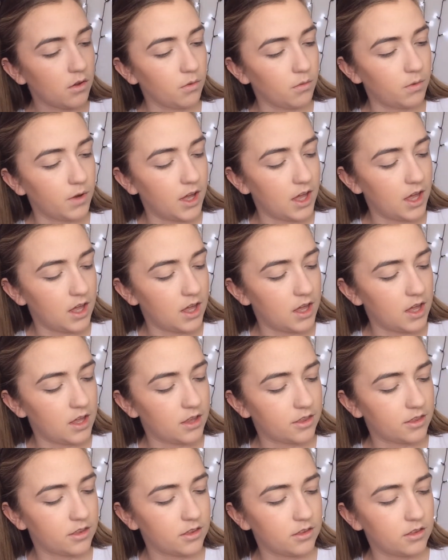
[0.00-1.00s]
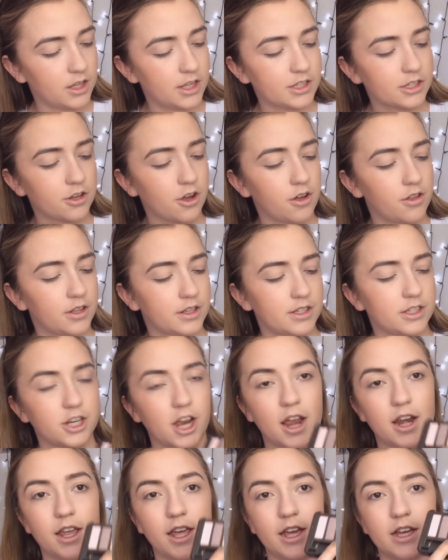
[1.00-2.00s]
let's go this
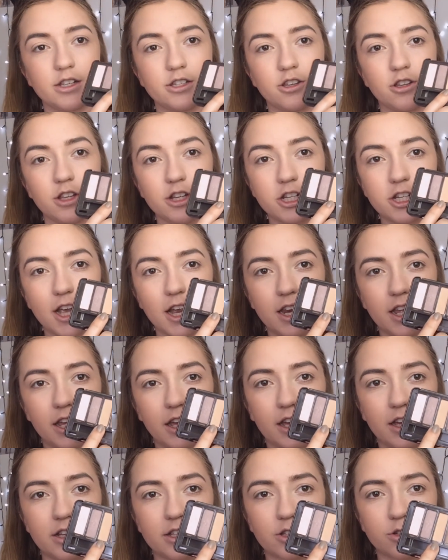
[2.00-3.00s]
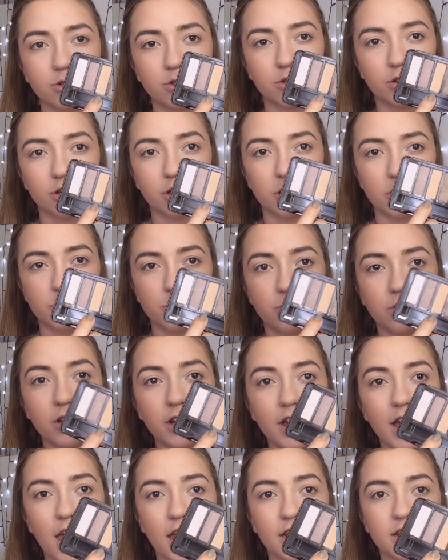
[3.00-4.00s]
shade here. So this shade here is called
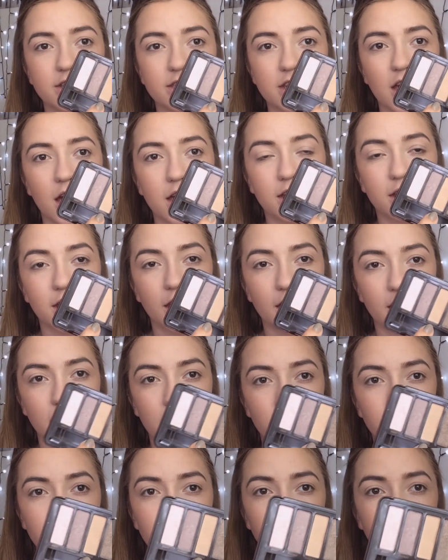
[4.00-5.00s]
Couture, and it's kind of like a